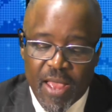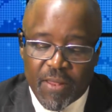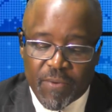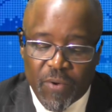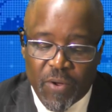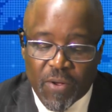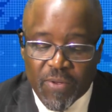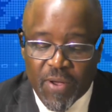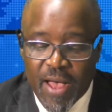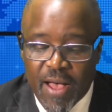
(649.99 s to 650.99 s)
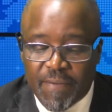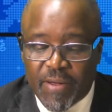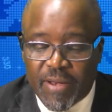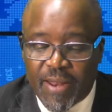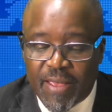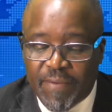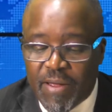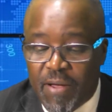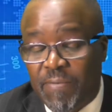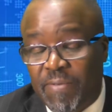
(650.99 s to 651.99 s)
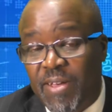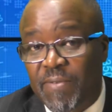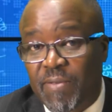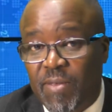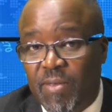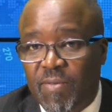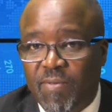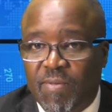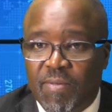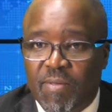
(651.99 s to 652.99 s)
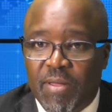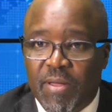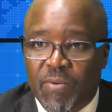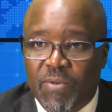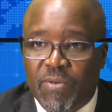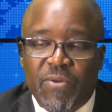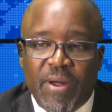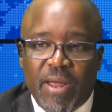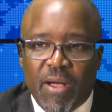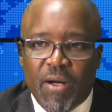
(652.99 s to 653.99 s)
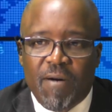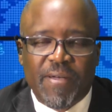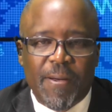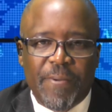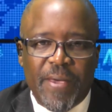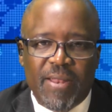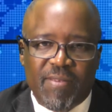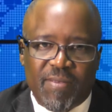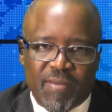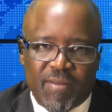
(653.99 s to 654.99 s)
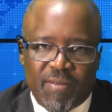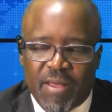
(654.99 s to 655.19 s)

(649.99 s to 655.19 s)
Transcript: We also have a delivery of services during off-campaign seasons.